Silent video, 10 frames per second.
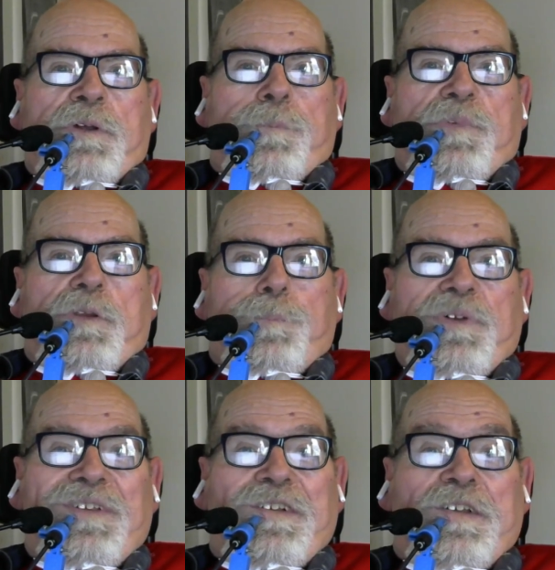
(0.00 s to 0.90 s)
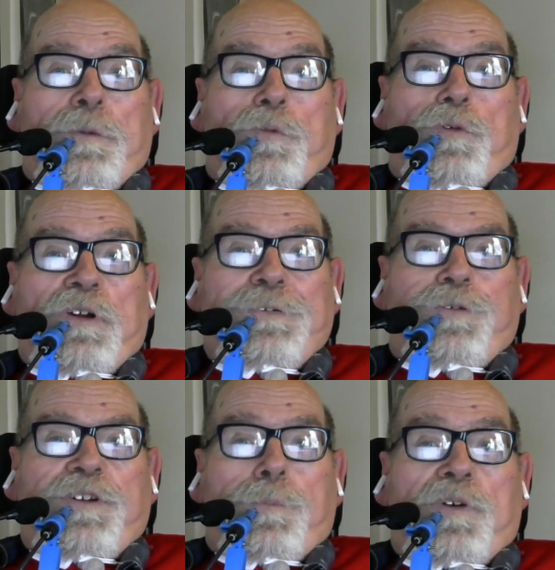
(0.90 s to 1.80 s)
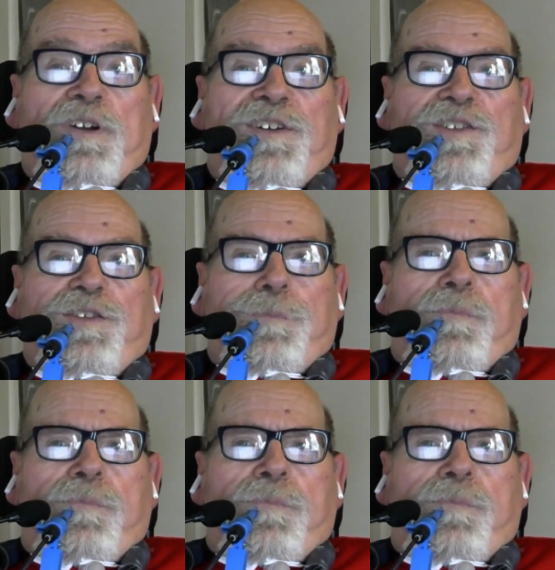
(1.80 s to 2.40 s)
but it built a camaraderie among us.